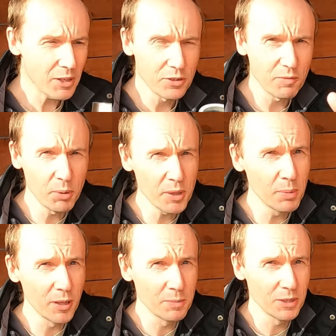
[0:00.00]
So I've put
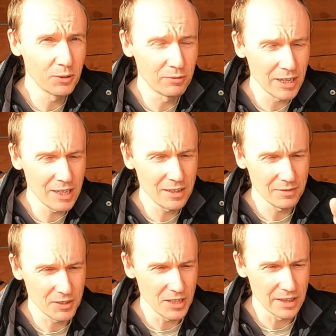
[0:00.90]
the bulbs in already,
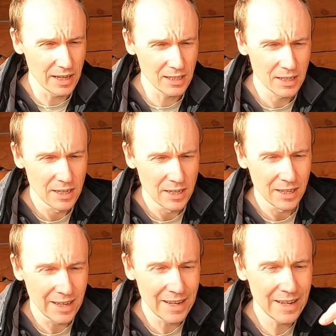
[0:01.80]
you've seen that.
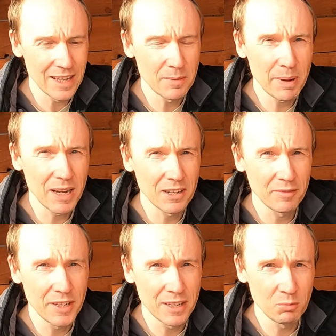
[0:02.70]
In the back
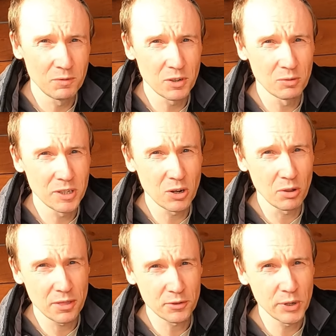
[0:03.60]
of here we've only
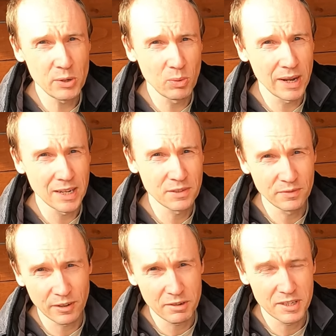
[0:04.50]
got 3 wires,
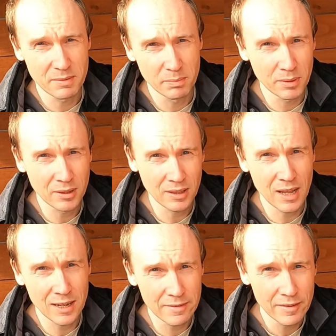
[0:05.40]
very simple,
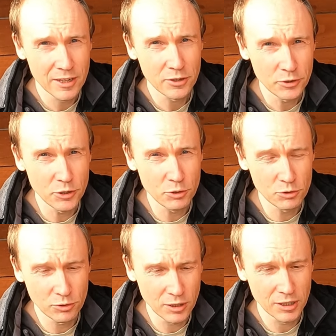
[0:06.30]
live,
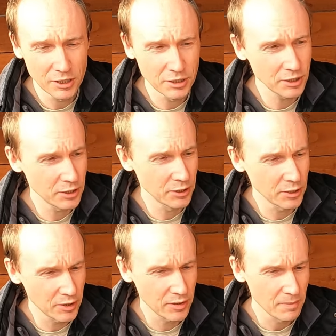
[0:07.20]
neutral and
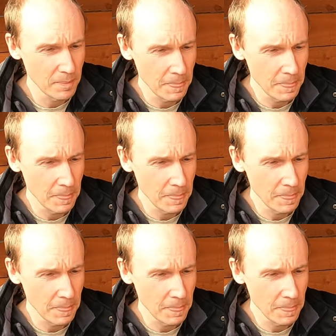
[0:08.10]
earth.